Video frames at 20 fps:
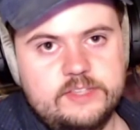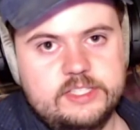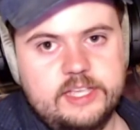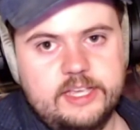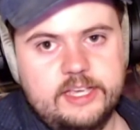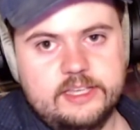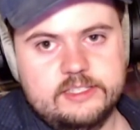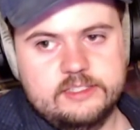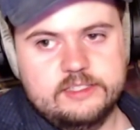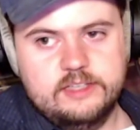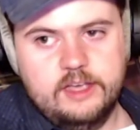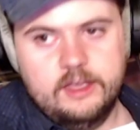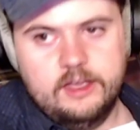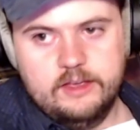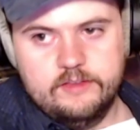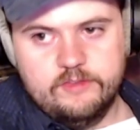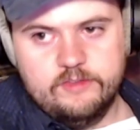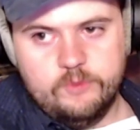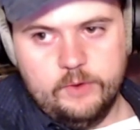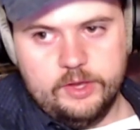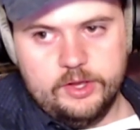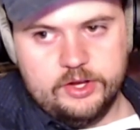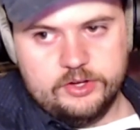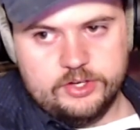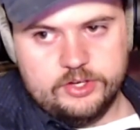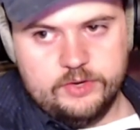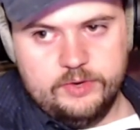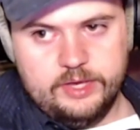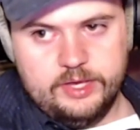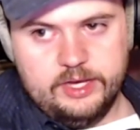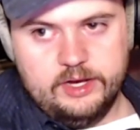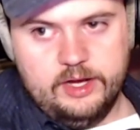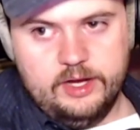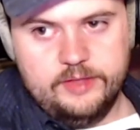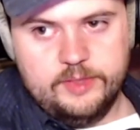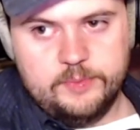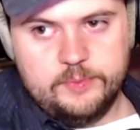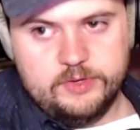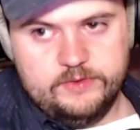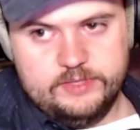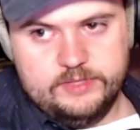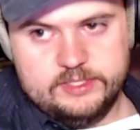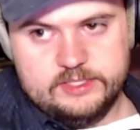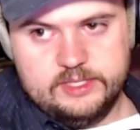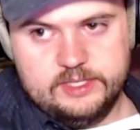takes of What You're Doing on the previous day.